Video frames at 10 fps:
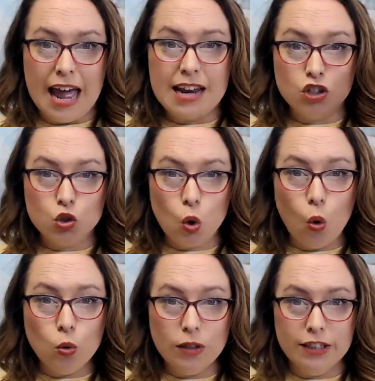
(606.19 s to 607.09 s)
And it's
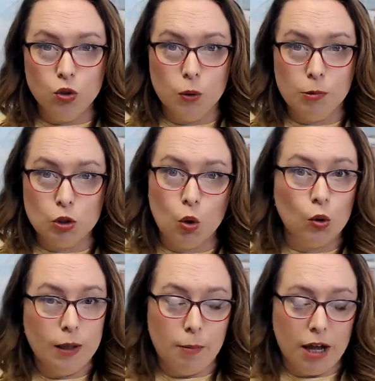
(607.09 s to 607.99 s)
totally doable,
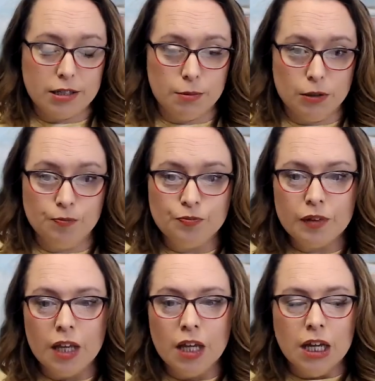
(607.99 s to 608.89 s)
totally possible.
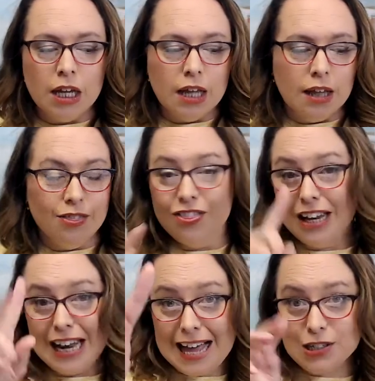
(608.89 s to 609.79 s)

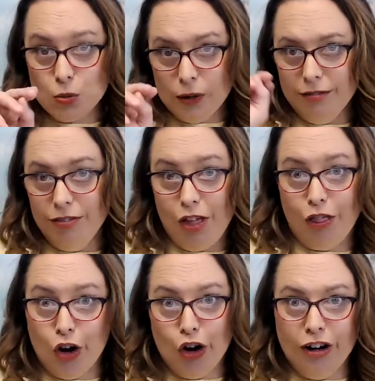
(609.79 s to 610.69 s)
The last one, the
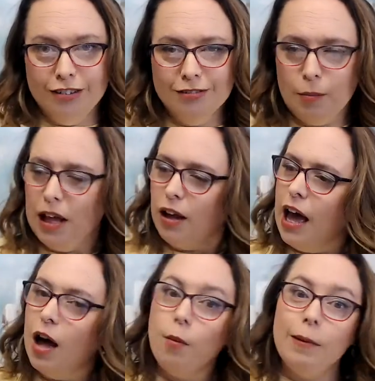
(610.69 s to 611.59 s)
third, I'm like,
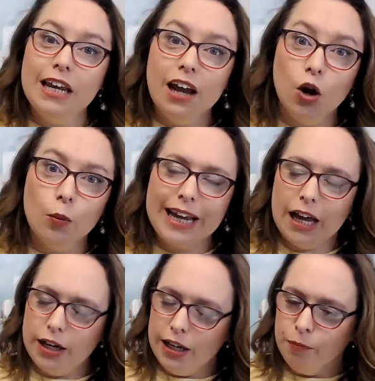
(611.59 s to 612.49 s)
how many are we
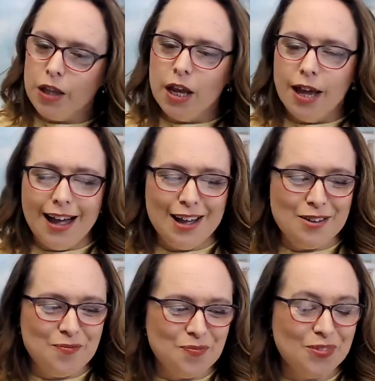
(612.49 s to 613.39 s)
counting?
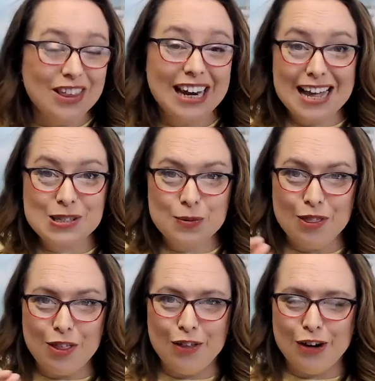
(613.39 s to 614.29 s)
The last
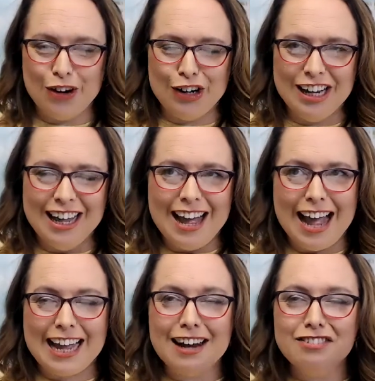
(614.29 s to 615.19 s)
one, the third,
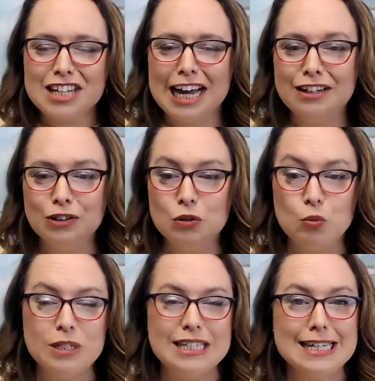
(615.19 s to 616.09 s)
I kind of titled
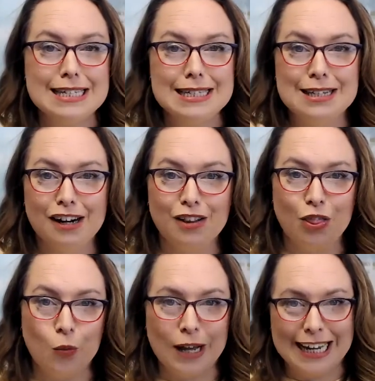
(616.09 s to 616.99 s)
Resist
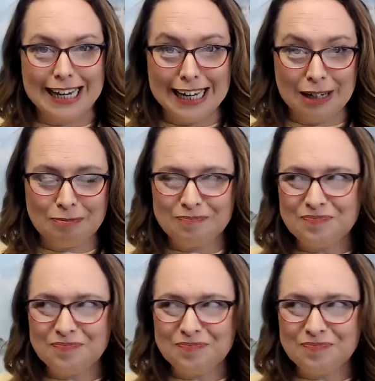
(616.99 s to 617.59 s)
the 180.